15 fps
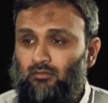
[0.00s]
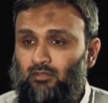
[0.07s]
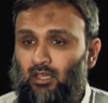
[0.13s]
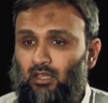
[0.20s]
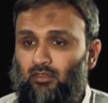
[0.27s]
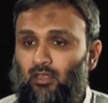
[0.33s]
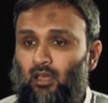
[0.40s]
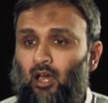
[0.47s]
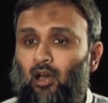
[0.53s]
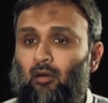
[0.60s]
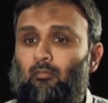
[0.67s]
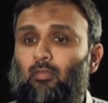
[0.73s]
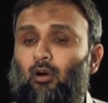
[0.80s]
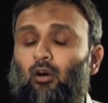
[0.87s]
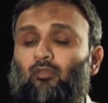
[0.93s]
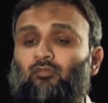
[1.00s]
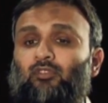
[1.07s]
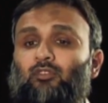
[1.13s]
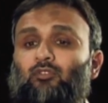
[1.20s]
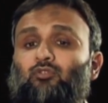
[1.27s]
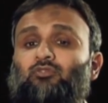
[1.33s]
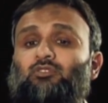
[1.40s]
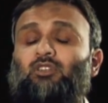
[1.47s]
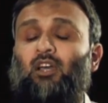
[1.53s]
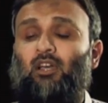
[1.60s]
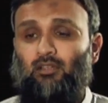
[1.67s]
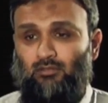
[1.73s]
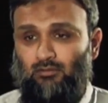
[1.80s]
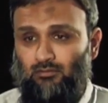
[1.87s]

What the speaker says: yeah, the hub of the dunya.